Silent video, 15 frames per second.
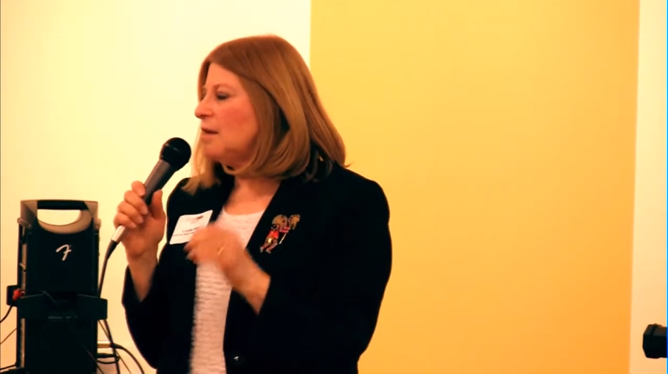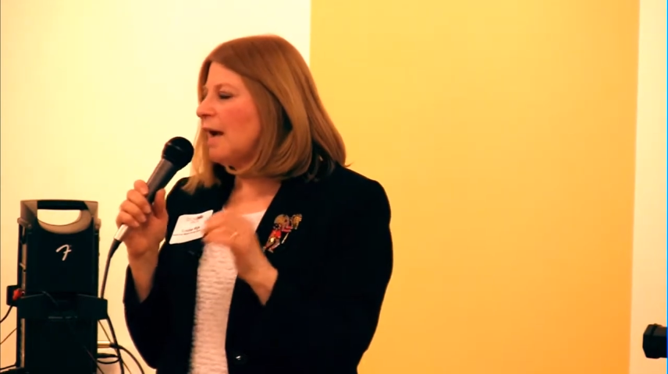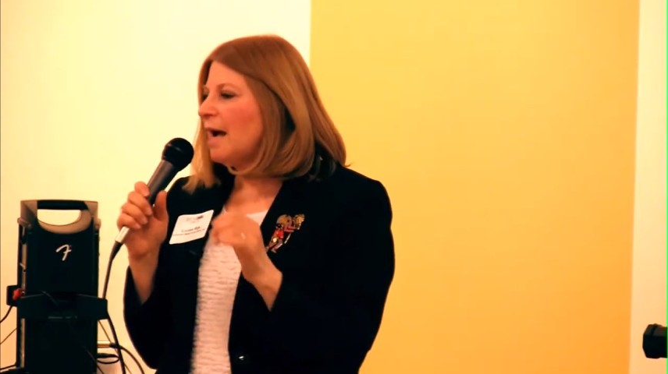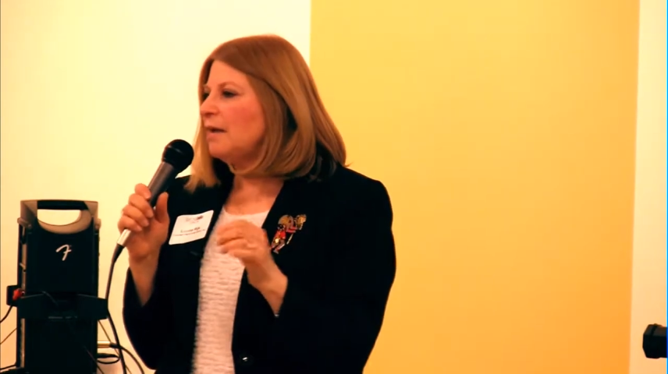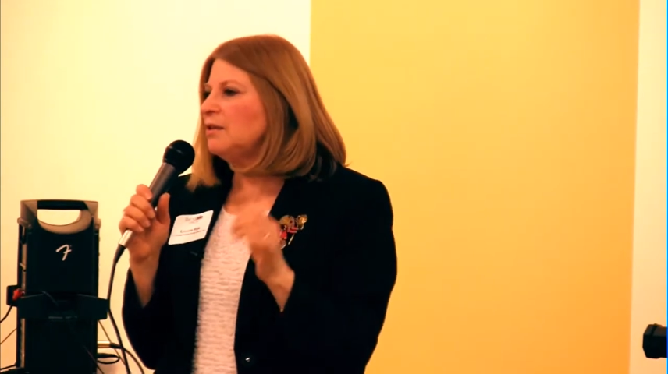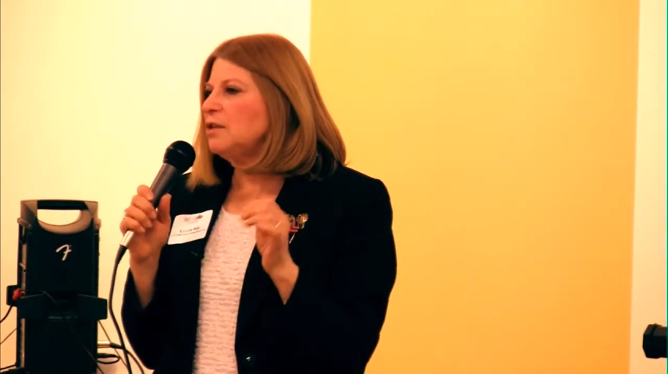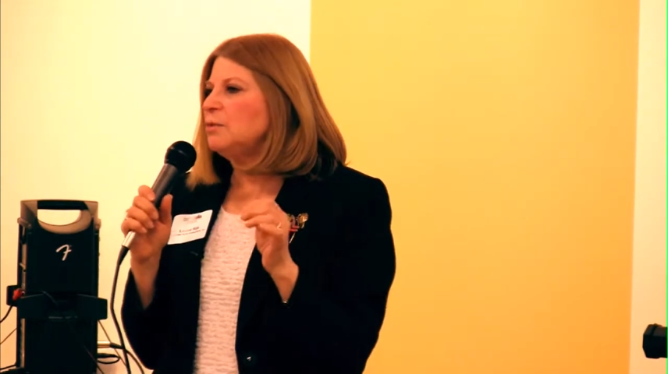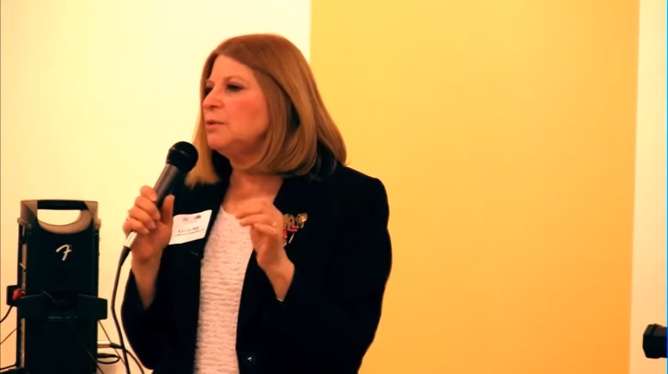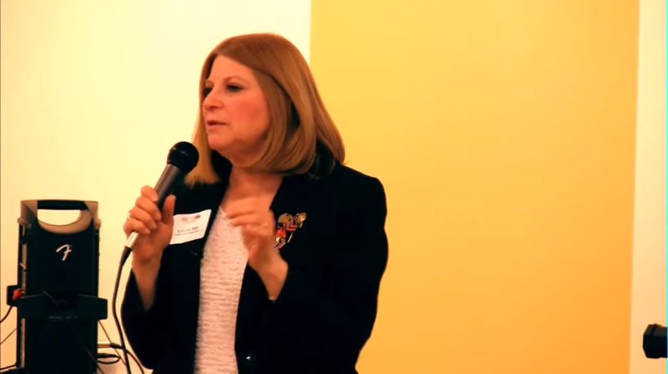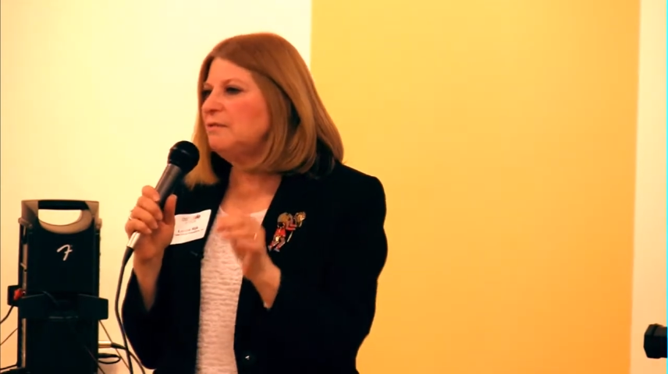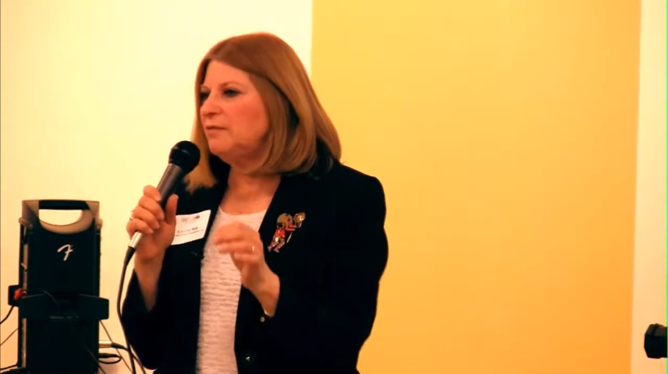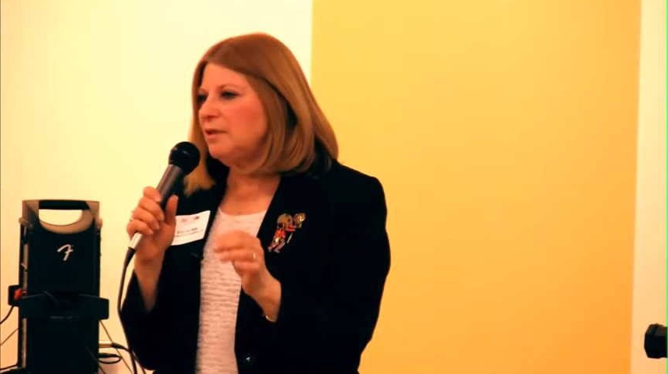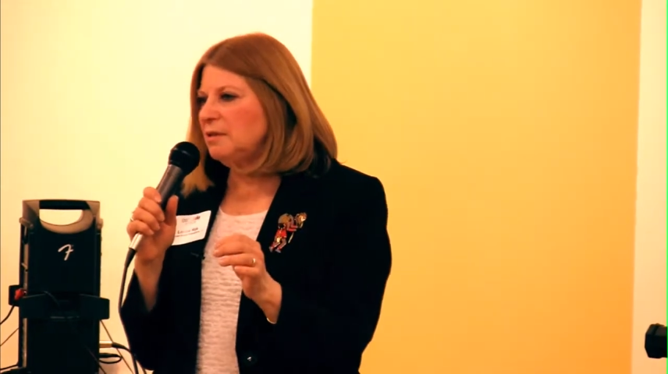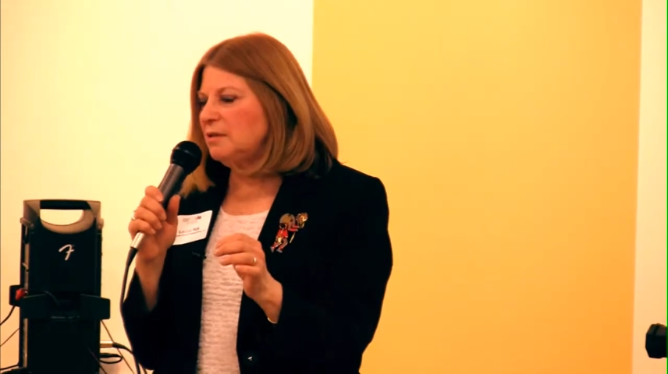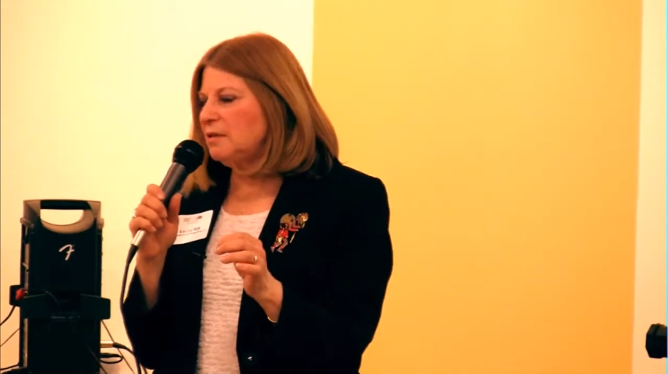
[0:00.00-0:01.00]
How do you
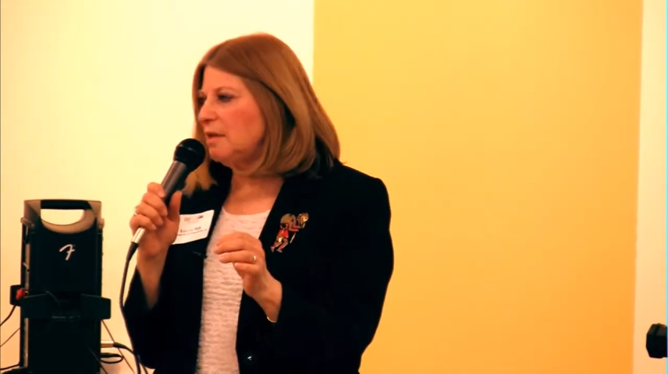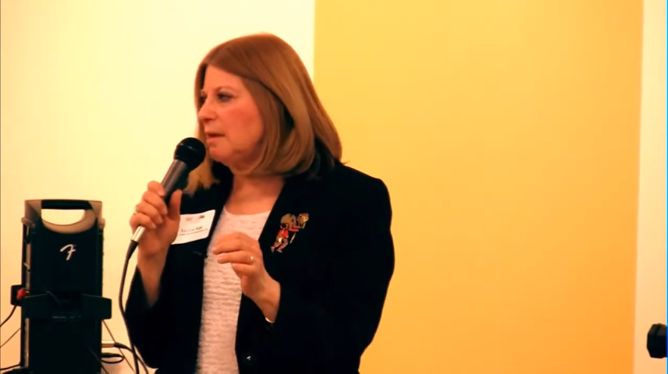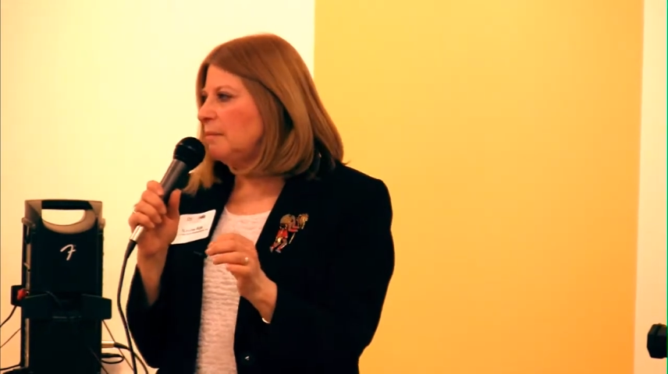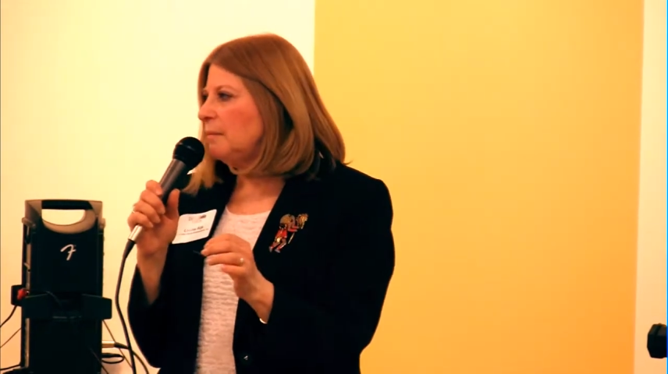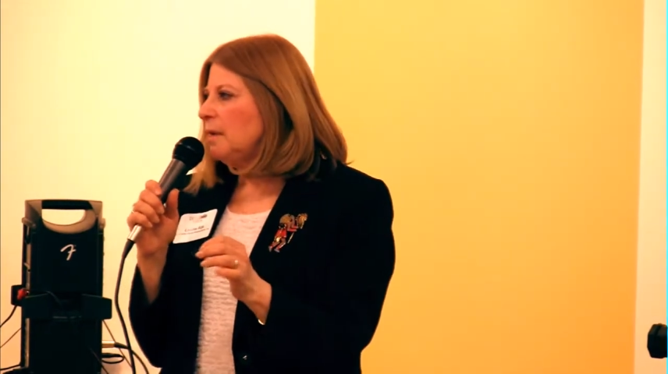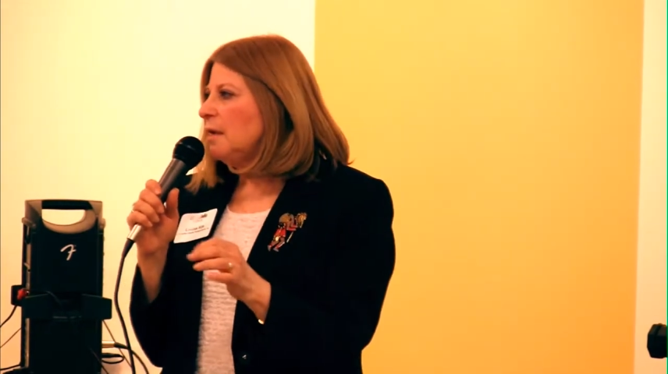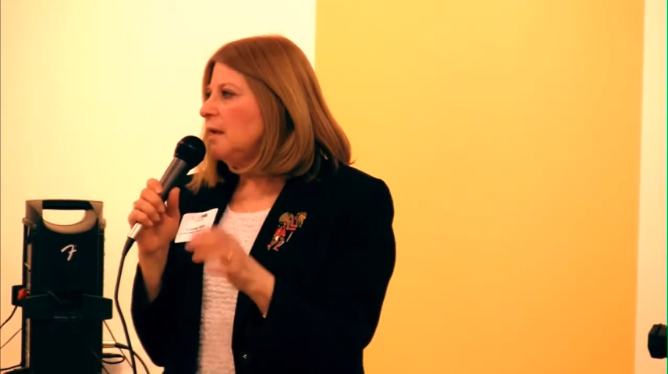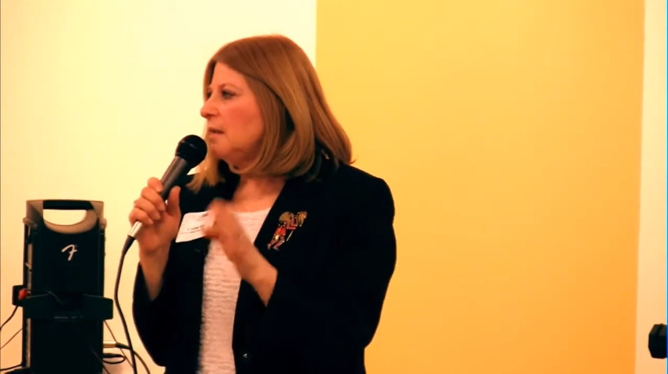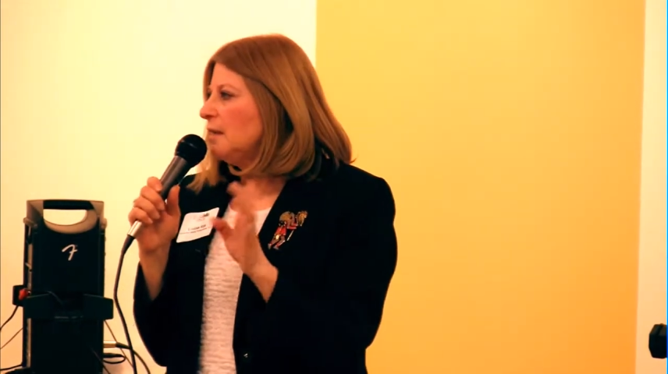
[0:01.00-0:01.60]
convince them